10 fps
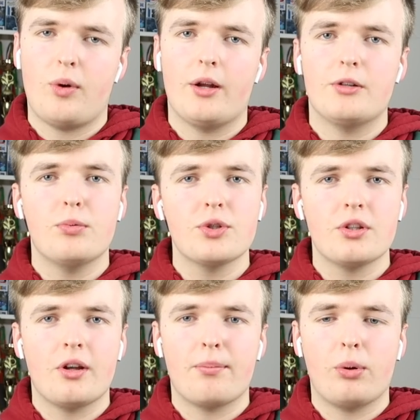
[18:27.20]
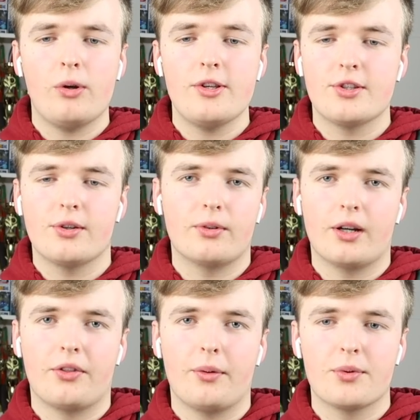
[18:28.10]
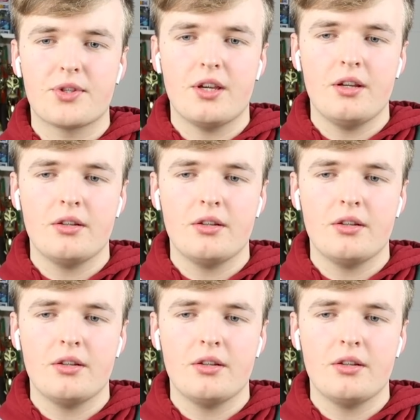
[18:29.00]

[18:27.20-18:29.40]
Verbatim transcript: Wait, it wasn't like poison or anything, was it?